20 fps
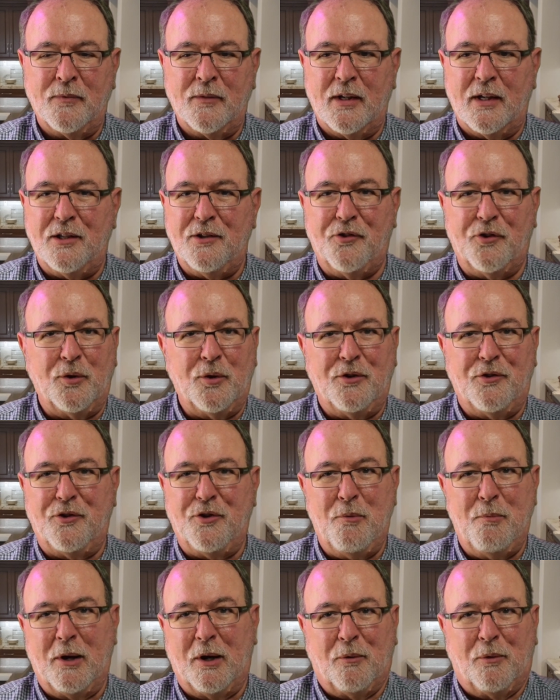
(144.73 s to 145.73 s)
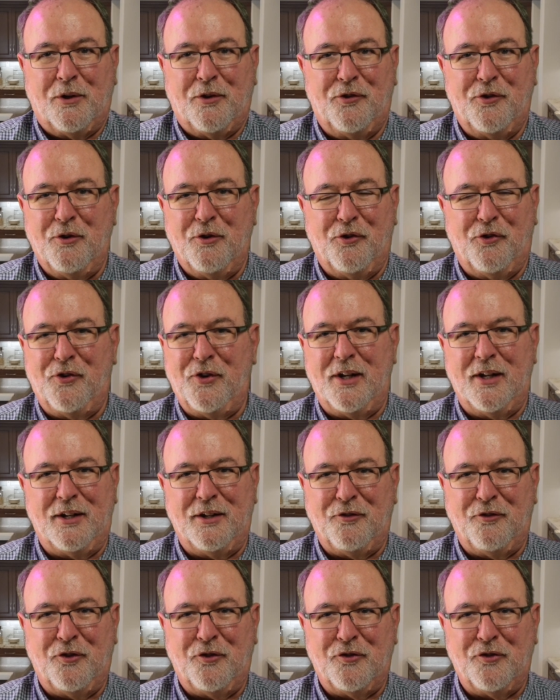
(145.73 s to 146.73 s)
And so it's ubiquitous. You just see it
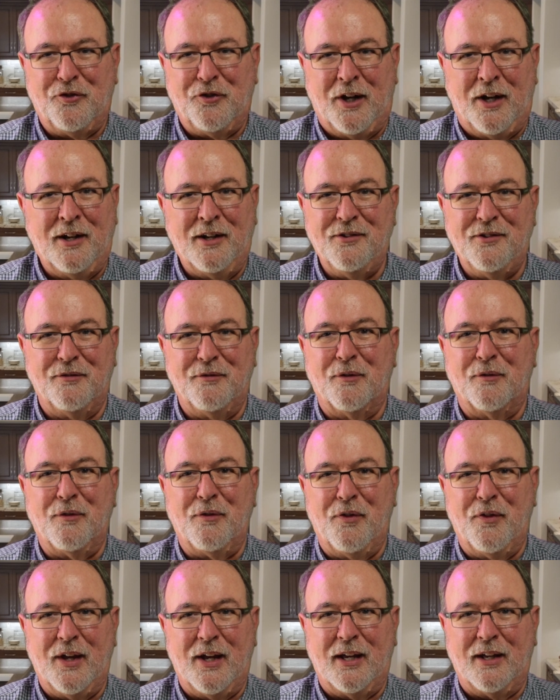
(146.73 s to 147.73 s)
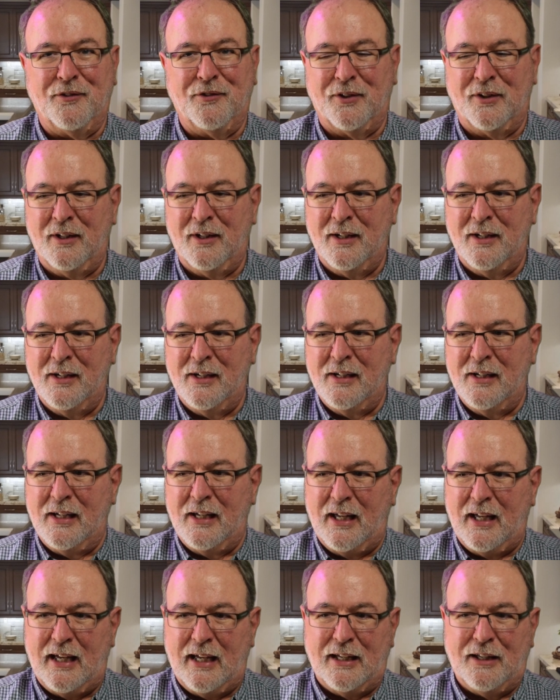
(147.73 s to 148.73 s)
in tons of different things.
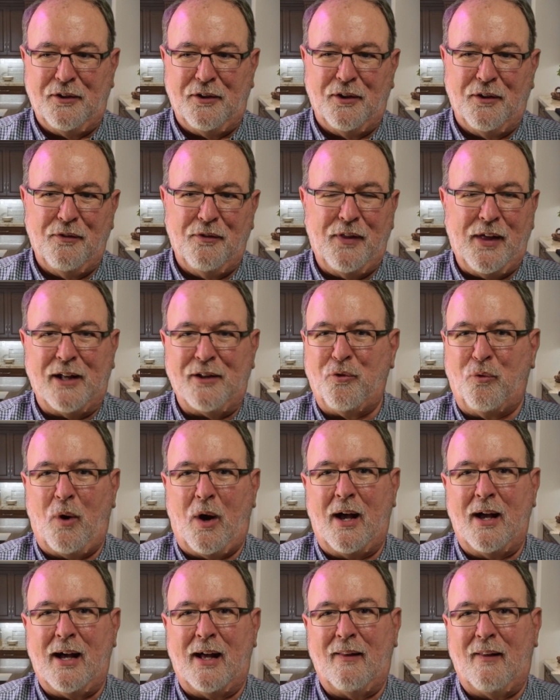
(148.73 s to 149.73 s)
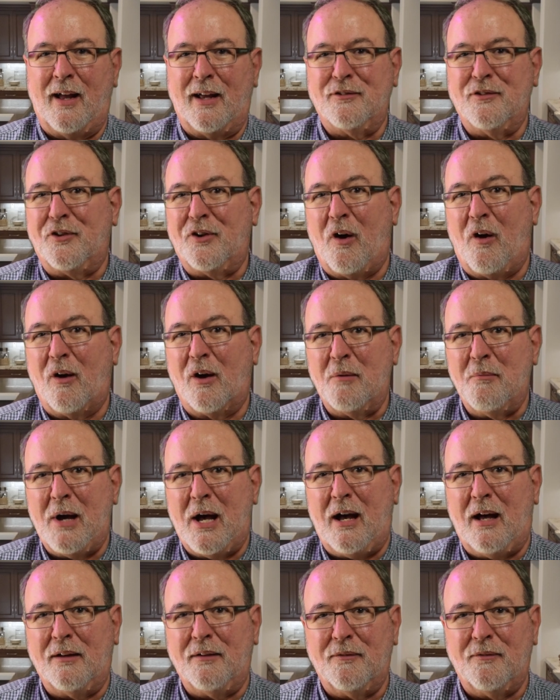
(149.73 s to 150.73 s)
And that's why I like to talk
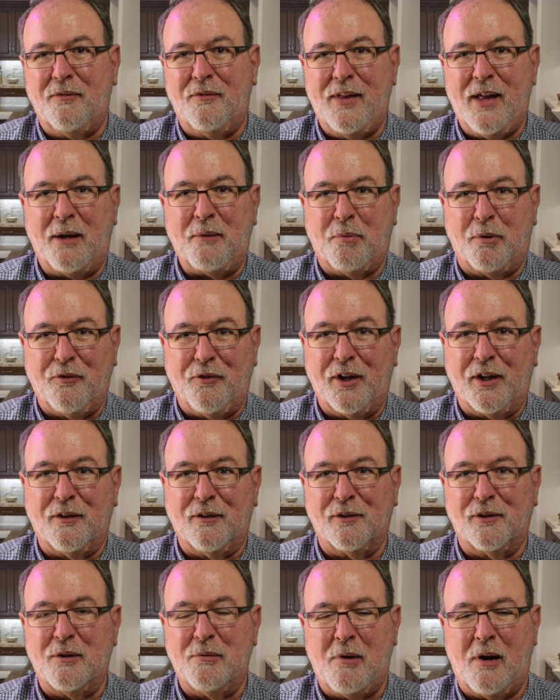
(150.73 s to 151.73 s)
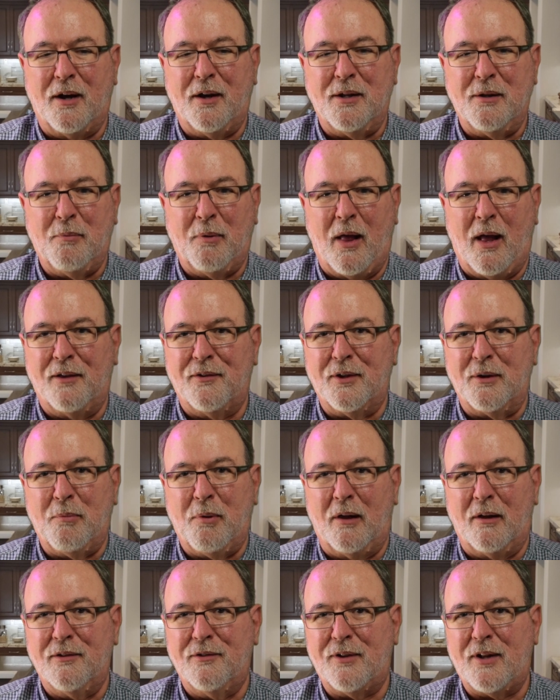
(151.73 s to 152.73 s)
about that particular commodity plastic,
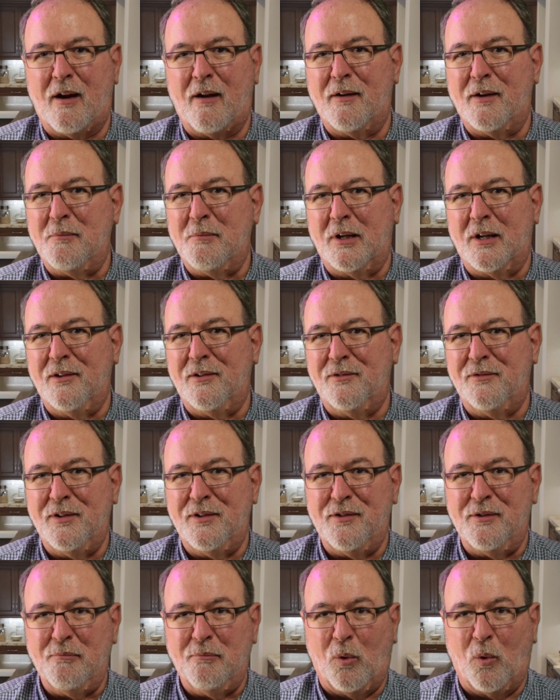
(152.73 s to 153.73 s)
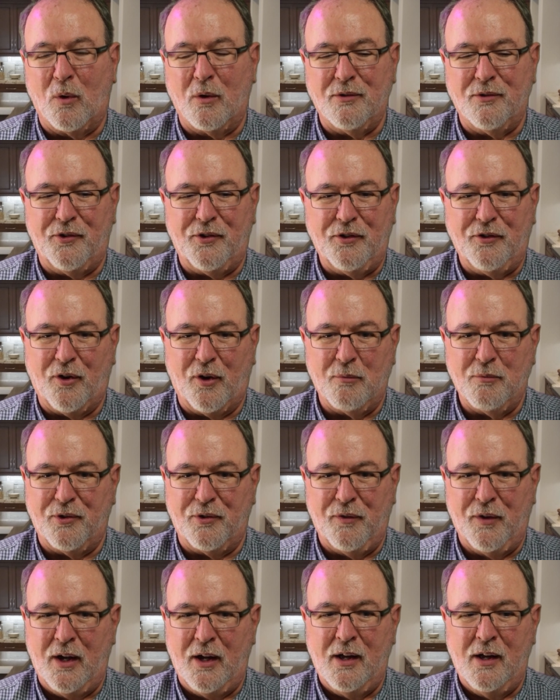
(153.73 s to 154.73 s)
polystyrene, because of its importance in terms
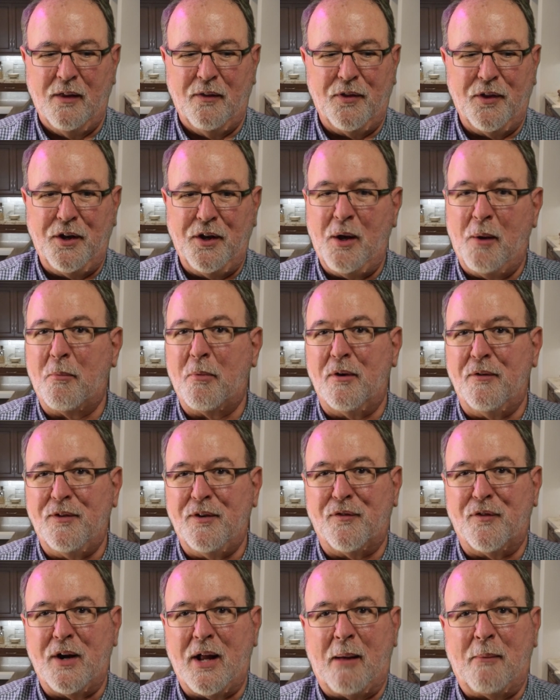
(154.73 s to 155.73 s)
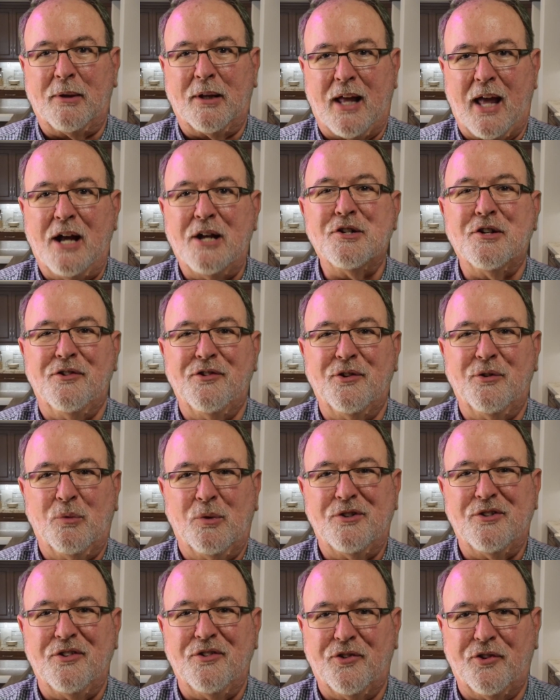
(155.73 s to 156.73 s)
of the number of different applications in
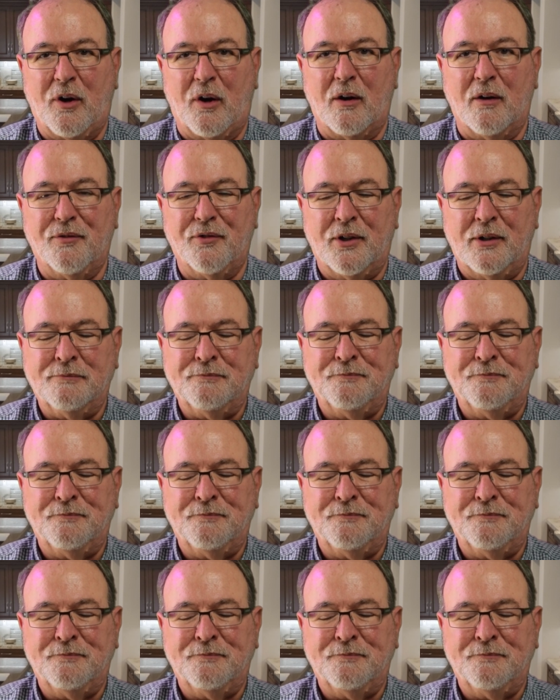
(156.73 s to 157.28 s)
which it serves.